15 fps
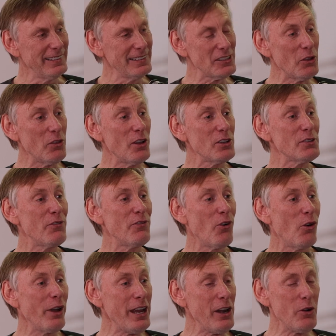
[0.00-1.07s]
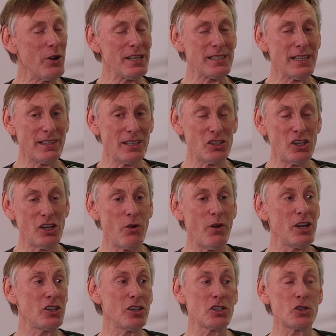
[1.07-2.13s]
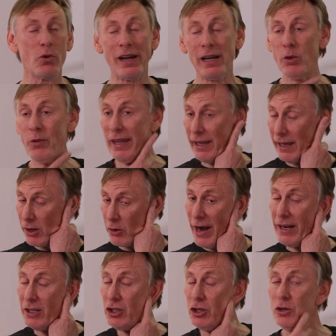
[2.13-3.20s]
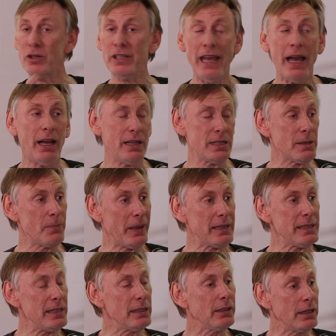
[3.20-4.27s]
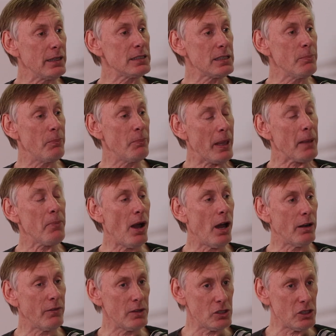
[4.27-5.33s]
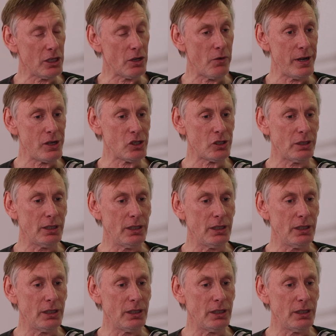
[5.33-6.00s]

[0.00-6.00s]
So those are four areas that this generation is really weak. And gratitude, is a big deal, and it's a big part of this generation.